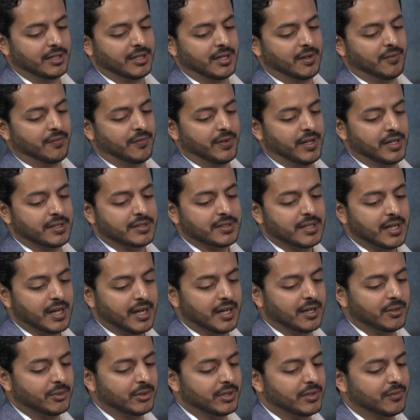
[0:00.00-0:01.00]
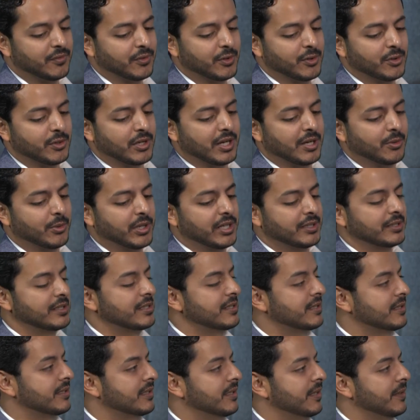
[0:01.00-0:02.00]
If yes, how? And if no, how
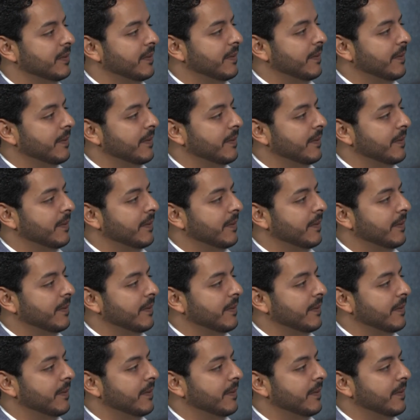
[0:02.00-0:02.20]
else?